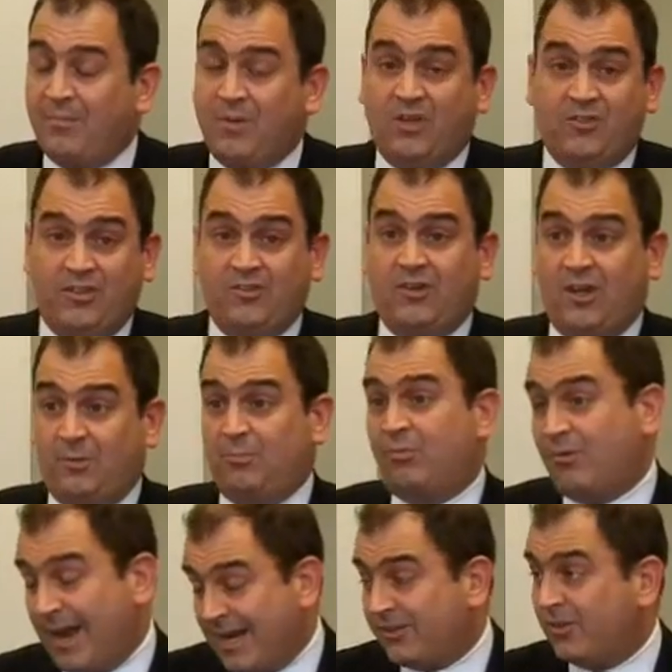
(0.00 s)
that means is, on
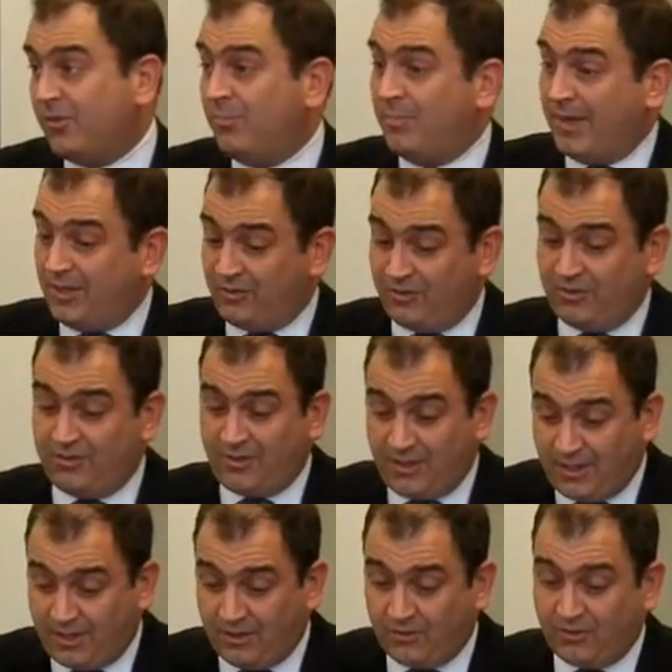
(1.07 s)
a practical basis,
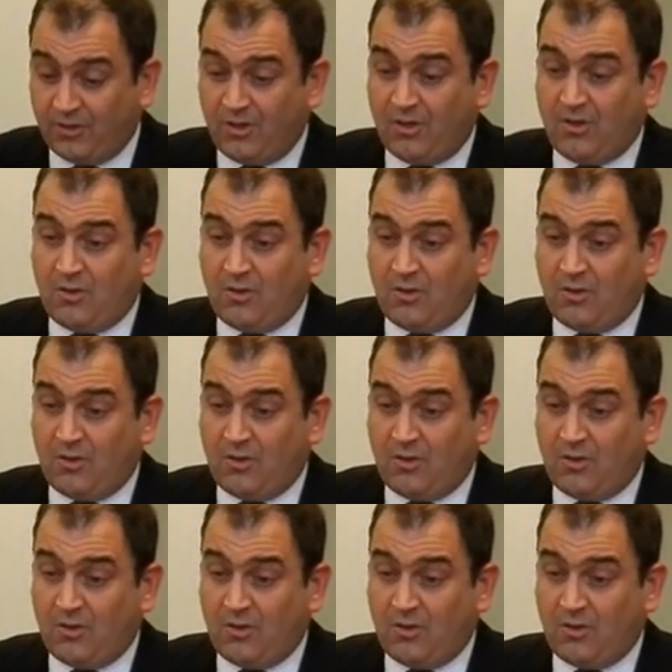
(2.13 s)
is